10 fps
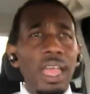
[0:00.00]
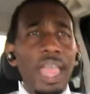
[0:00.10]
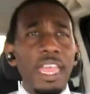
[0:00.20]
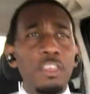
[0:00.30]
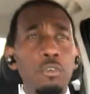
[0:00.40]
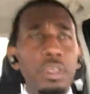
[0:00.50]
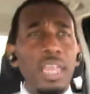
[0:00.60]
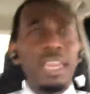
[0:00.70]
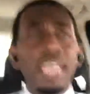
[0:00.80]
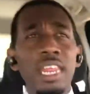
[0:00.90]
and you
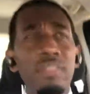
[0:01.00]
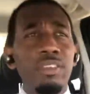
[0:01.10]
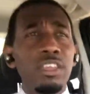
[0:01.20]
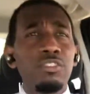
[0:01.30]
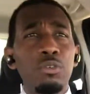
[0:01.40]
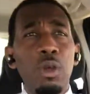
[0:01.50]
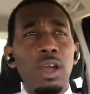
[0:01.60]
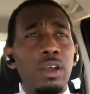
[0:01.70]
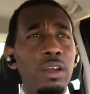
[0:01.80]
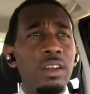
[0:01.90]
did anything to
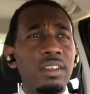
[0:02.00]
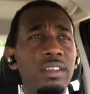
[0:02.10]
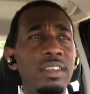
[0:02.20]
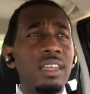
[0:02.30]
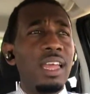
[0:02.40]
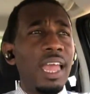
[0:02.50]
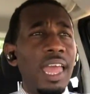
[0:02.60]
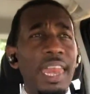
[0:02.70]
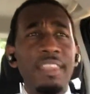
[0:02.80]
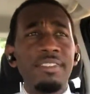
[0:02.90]
her,
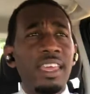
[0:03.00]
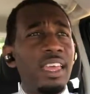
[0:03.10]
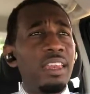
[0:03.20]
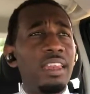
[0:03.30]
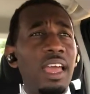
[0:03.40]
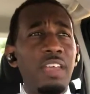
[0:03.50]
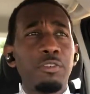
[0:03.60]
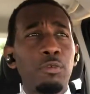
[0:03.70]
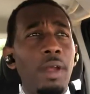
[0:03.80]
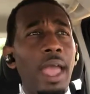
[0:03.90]
and that's it.
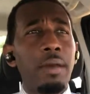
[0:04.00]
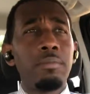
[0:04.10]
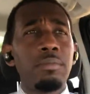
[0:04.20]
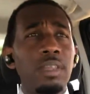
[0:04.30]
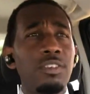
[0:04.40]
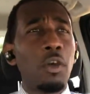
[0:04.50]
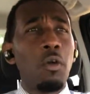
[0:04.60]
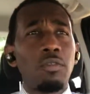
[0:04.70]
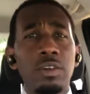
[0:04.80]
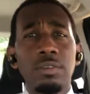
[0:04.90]
That's a wrap. It's
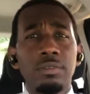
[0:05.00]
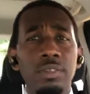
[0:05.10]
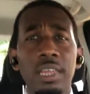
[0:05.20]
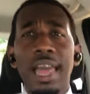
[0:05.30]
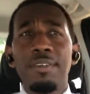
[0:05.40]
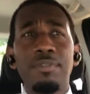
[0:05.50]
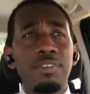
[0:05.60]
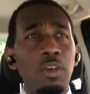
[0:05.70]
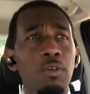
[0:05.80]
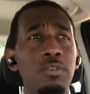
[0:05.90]
over. Your life
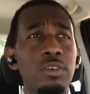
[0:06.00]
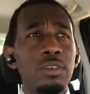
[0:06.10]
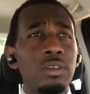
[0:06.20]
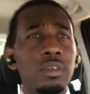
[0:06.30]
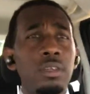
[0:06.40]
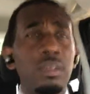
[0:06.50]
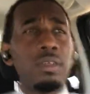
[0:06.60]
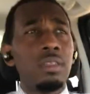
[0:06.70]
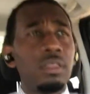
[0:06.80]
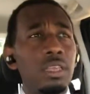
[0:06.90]
is over.
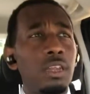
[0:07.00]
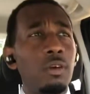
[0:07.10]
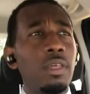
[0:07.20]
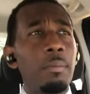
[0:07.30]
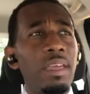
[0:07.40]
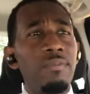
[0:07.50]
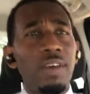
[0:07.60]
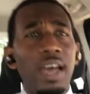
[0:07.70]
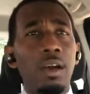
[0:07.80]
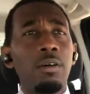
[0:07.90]
You know, they may
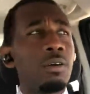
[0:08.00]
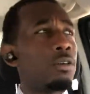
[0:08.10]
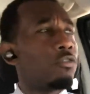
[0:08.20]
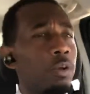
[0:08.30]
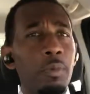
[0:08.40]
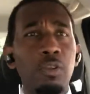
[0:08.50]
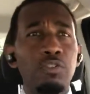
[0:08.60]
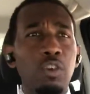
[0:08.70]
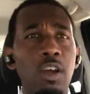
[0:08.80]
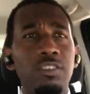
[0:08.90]
file criminal
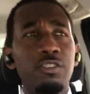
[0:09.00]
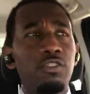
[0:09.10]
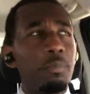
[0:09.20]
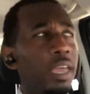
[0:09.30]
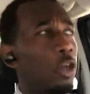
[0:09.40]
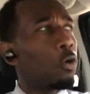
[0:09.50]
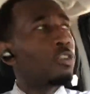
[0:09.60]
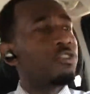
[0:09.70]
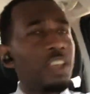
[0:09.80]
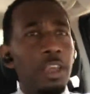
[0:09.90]
charges. You may go to
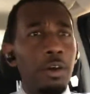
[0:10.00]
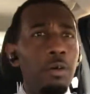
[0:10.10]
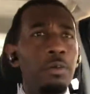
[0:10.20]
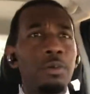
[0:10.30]
jail.